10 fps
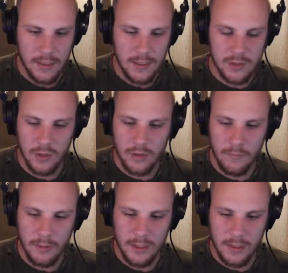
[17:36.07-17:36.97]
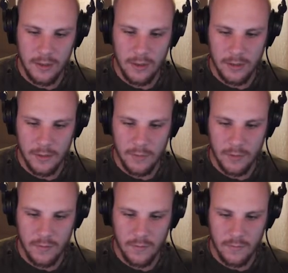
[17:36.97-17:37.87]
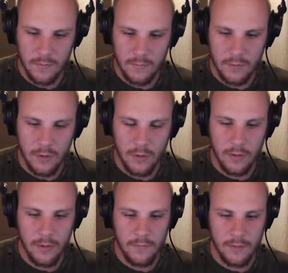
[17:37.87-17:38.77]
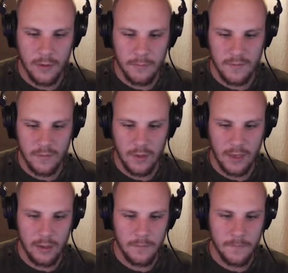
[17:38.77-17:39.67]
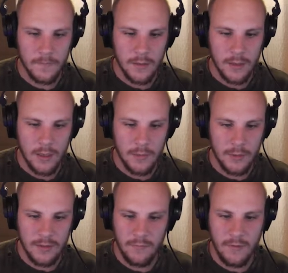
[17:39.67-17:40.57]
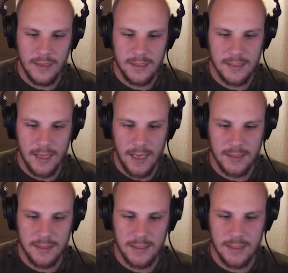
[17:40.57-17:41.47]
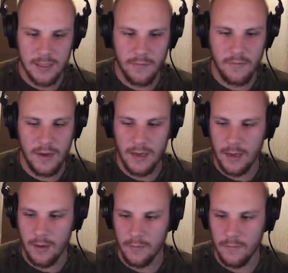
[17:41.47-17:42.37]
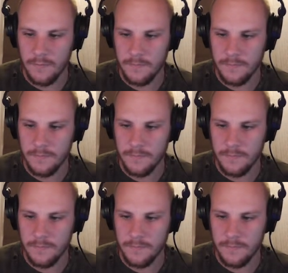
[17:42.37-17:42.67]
It's not completely gone. I'm not going to go over up until here, but it fades in as these are fading out.